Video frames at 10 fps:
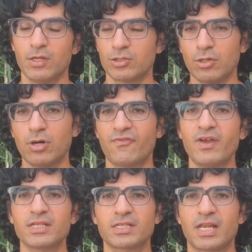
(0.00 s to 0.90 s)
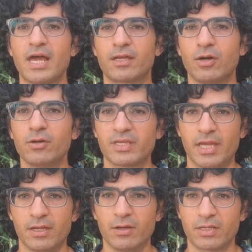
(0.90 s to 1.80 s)
So Orpheus is like,
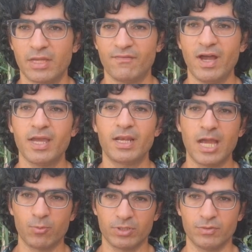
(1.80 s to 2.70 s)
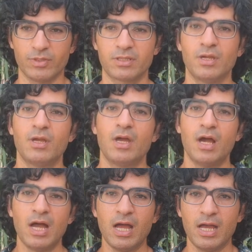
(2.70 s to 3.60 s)
okay, fine, I will do it.
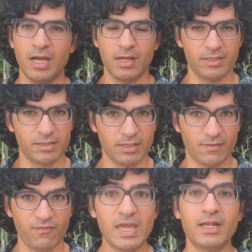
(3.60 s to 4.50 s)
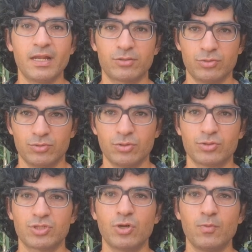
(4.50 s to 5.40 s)
And failure to do
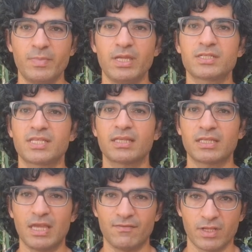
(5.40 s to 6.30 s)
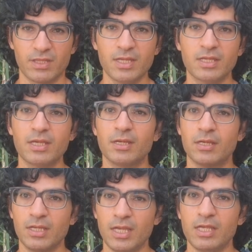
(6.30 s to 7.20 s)
so means that Eurydice
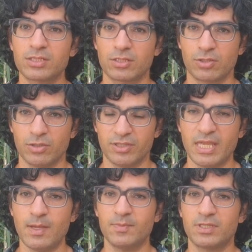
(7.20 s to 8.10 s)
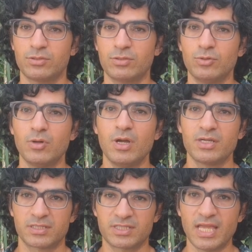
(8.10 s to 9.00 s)
is condemned to
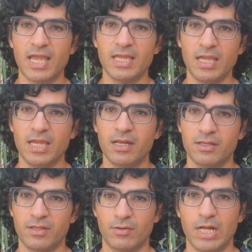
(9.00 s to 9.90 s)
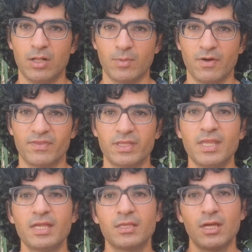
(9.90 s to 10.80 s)
stay in the realm of the dead,